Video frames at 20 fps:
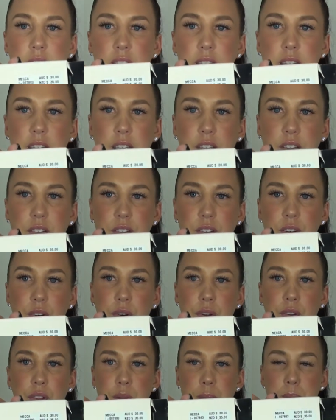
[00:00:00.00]
I think it's
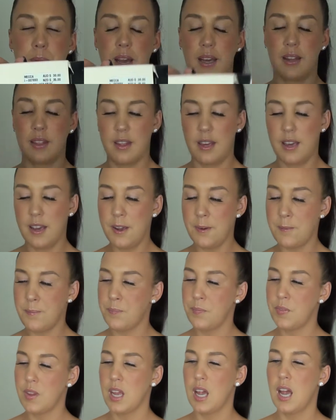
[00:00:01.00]
got on the back there.
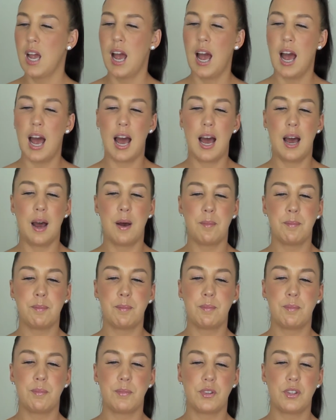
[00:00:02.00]

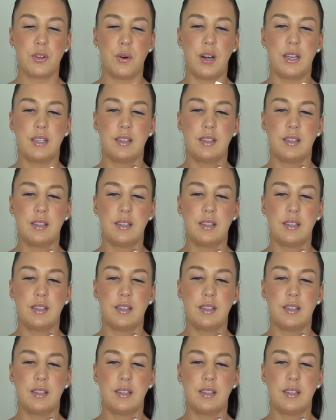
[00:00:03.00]
So I